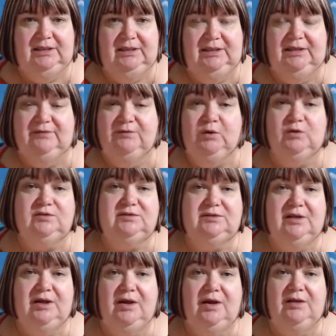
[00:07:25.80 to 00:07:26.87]
And of course,
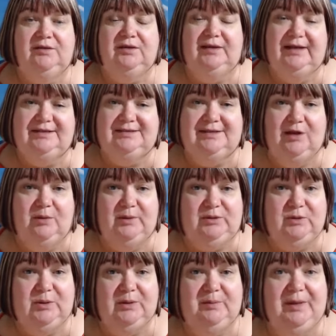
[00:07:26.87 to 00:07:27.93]
the next thing I'll be
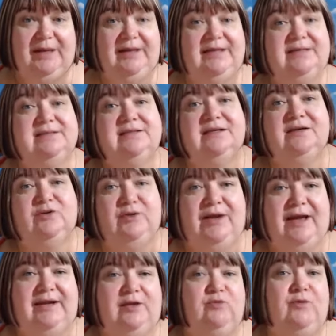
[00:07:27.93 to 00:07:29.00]
talking about is
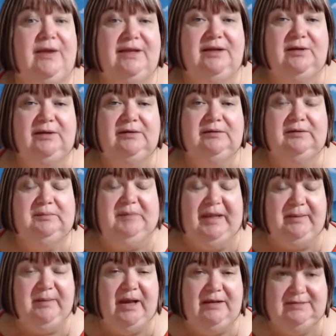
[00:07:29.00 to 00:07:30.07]
creating regular
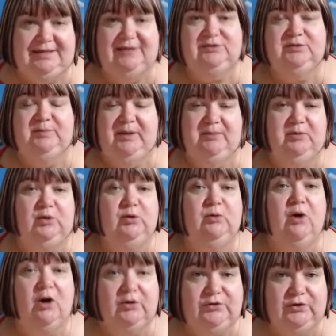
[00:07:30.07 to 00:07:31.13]
emails out to people who
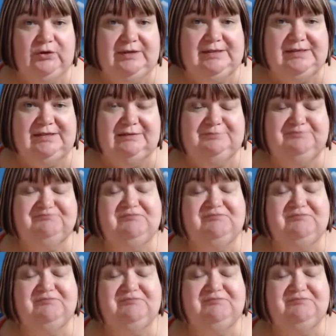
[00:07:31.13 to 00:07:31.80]
are on your list.